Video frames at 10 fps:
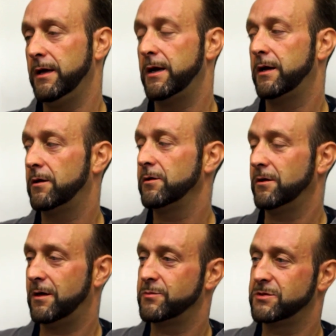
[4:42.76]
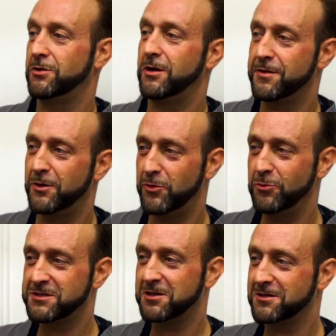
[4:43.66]
Yeah, absolutely. I think we
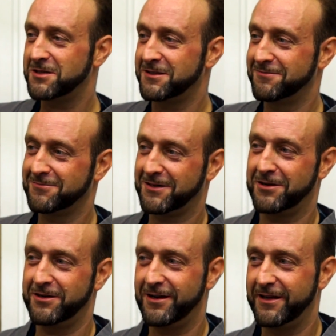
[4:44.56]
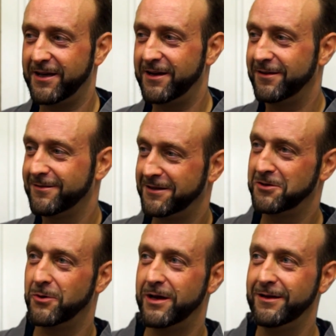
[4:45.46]
all started kind of like that, in
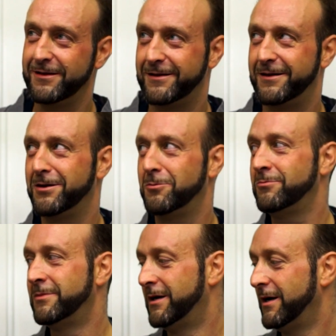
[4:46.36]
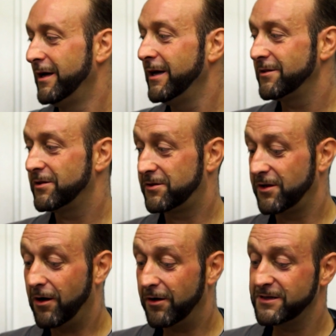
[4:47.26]
a way.
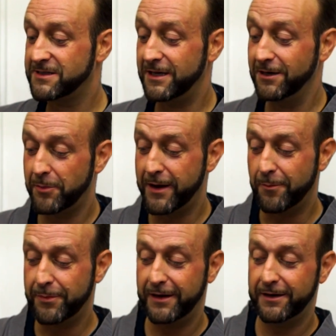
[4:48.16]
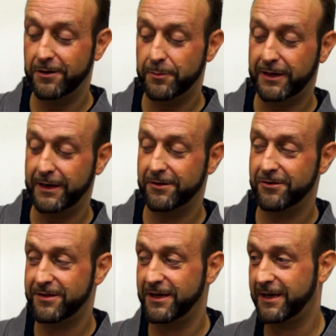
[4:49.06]
The hardest thing about being a beginner,
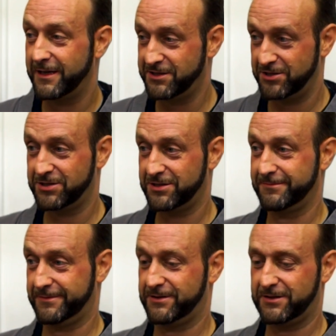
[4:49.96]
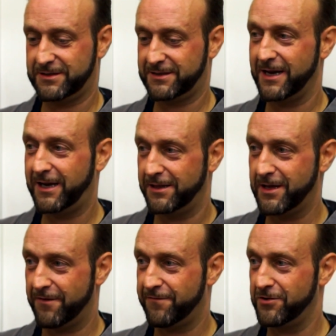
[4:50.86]
I think, is just taking
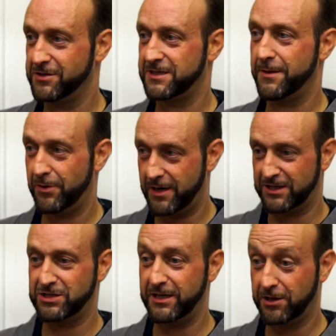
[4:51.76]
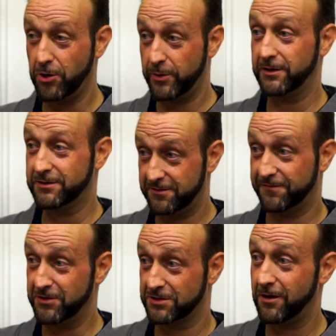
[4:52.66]
that first step and actually going to the
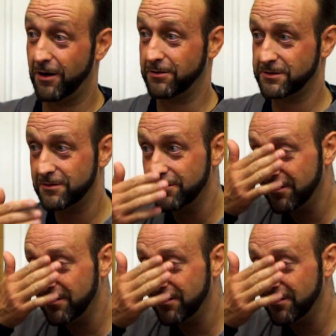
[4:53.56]
first class.